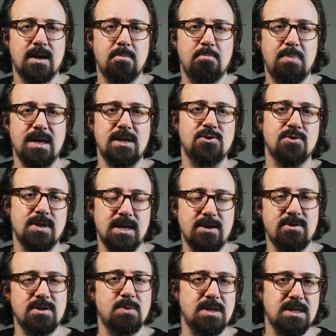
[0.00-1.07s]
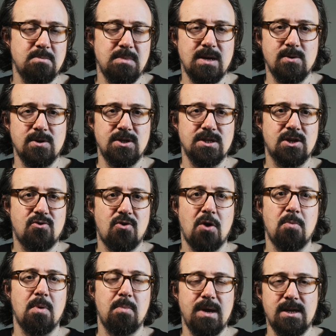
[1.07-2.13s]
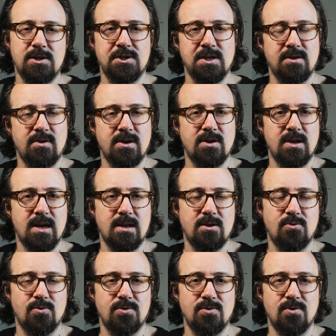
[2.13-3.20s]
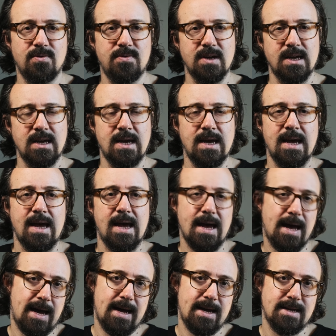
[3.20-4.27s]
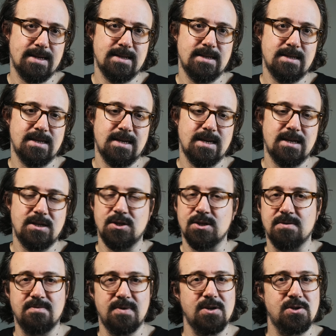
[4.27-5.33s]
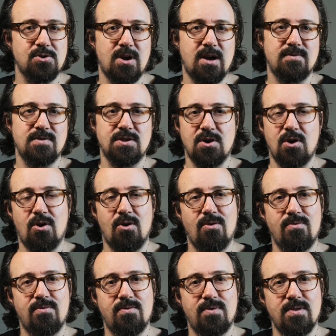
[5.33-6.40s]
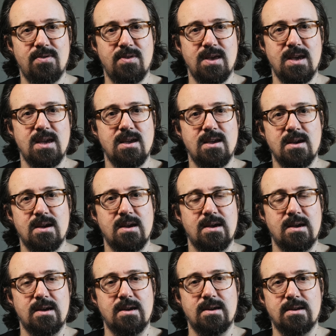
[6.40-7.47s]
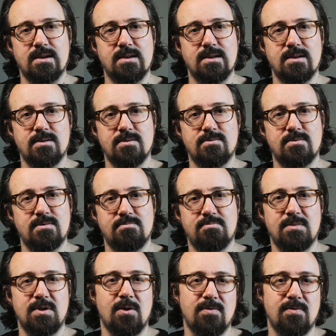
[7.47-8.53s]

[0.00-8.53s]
beach, or the nearest one to me, which is Cromer Beach here in North Norfolk, and took some photographs of a lot of